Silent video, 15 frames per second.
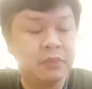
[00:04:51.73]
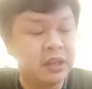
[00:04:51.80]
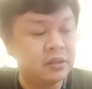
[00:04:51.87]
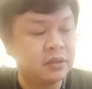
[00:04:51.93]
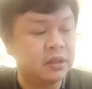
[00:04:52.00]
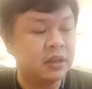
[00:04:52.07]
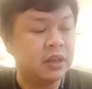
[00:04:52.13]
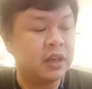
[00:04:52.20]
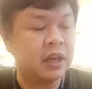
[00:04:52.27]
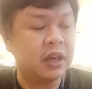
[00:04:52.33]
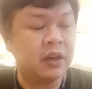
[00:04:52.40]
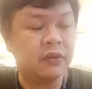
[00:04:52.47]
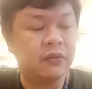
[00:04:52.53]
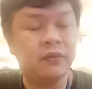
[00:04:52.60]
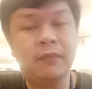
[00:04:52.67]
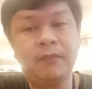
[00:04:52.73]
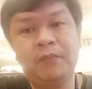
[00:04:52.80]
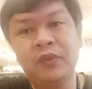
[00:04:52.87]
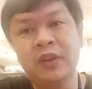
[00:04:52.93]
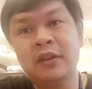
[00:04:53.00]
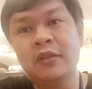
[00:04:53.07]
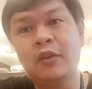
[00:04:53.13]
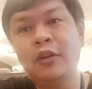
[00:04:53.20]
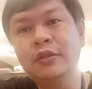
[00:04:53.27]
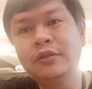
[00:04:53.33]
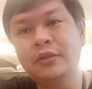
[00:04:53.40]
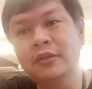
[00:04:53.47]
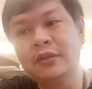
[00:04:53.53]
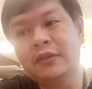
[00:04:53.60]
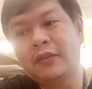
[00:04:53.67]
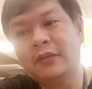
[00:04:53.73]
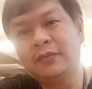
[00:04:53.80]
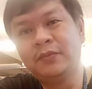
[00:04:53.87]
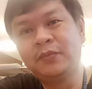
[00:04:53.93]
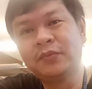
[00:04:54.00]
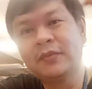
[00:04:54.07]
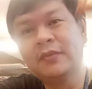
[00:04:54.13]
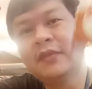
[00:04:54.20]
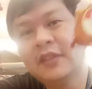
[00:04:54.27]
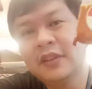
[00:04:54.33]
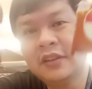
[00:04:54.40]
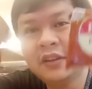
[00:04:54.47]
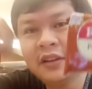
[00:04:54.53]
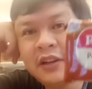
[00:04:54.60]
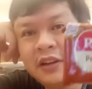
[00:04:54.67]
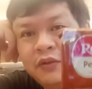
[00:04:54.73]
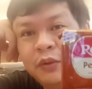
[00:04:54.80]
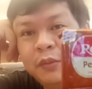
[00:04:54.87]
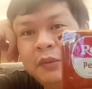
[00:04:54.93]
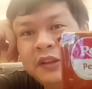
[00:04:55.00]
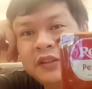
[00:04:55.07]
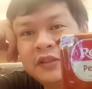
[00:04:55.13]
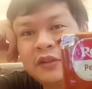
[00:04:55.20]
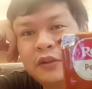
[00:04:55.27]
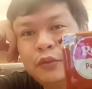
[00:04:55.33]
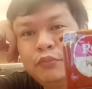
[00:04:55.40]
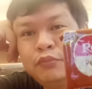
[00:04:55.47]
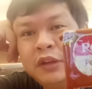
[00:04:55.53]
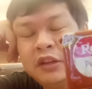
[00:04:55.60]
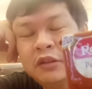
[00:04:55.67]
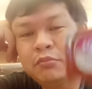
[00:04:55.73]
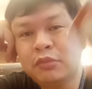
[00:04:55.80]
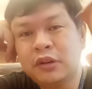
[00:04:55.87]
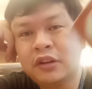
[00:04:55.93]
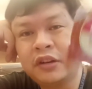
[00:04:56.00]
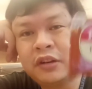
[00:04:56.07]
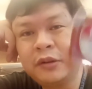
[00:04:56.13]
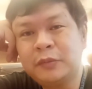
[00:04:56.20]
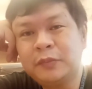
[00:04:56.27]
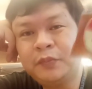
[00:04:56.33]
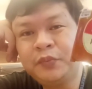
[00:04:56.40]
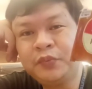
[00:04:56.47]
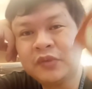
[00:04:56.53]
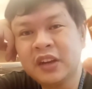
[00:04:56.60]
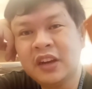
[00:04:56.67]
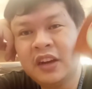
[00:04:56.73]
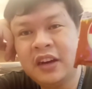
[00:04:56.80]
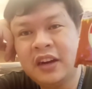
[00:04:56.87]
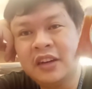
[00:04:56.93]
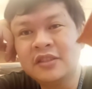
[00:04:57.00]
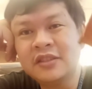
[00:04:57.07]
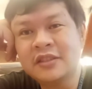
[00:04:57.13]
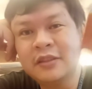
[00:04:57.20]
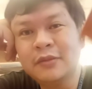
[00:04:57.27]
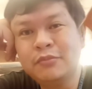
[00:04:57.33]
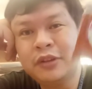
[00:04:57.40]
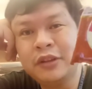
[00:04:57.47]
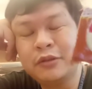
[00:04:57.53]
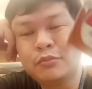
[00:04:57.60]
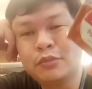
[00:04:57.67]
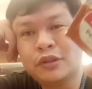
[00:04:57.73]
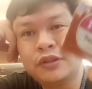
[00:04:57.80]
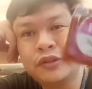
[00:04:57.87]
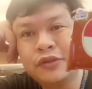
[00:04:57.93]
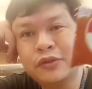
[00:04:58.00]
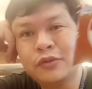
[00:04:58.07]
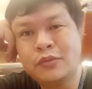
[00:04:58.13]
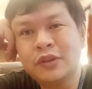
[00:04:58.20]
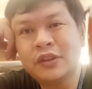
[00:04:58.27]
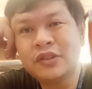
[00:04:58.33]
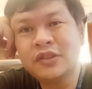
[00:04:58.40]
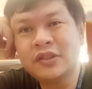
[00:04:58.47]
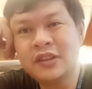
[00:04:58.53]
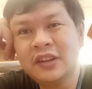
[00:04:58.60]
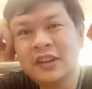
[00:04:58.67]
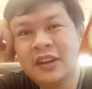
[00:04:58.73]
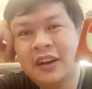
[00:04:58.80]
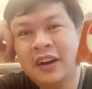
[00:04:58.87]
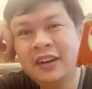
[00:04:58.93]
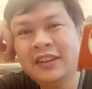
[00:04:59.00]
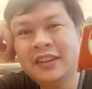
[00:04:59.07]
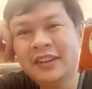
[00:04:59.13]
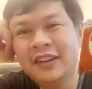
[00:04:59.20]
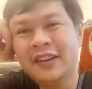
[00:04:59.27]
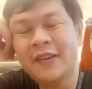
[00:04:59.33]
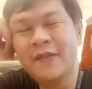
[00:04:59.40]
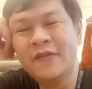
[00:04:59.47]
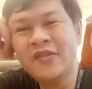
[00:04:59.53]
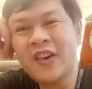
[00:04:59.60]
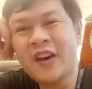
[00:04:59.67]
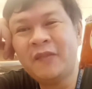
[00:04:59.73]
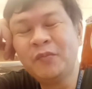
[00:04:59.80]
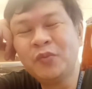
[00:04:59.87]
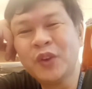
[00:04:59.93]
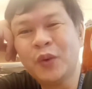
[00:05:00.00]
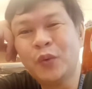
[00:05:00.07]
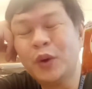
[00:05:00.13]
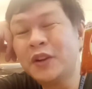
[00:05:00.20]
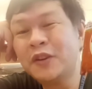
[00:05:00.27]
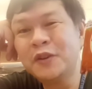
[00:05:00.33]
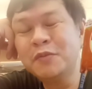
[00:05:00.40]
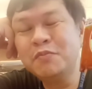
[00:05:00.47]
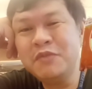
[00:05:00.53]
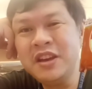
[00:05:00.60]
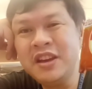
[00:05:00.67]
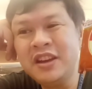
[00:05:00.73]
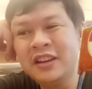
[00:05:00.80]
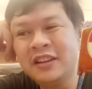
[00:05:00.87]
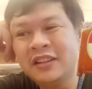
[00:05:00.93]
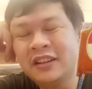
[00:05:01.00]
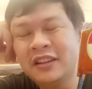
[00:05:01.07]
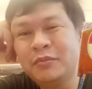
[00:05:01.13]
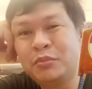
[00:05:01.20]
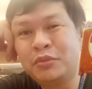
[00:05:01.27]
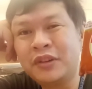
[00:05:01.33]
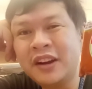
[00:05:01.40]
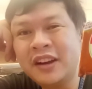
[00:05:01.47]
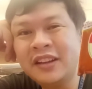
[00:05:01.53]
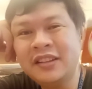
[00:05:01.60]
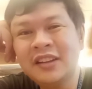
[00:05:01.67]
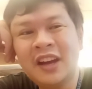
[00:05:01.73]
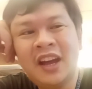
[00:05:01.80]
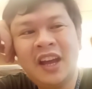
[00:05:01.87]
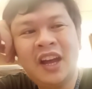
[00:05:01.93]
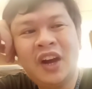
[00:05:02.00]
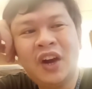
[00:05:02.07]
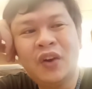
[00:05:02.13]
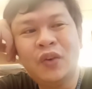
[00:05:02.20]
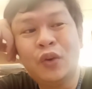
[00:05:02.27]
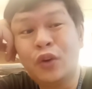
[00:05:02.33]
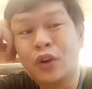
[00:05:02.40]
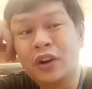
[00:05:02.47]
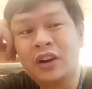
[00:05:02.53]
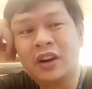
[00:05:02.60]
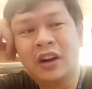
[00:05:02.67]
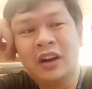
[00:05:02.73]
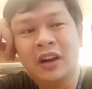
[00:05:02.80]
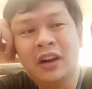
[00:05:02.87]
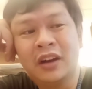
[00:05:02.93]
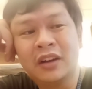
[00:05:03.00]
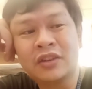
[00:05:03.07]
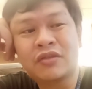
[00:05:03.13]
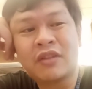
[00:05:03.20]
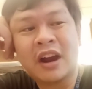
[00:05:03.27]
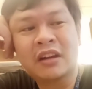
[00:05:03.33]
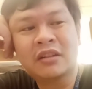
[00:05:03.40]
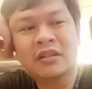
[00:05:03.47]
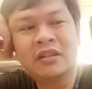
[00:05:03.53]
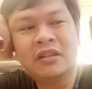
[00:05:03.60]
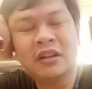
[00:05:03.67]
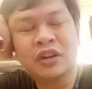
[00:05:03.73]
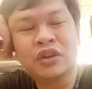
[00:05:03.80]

basically have. And also, Rubisco peanut butter. I just love peanut butter so much. whether it be in a bread or a cracker, a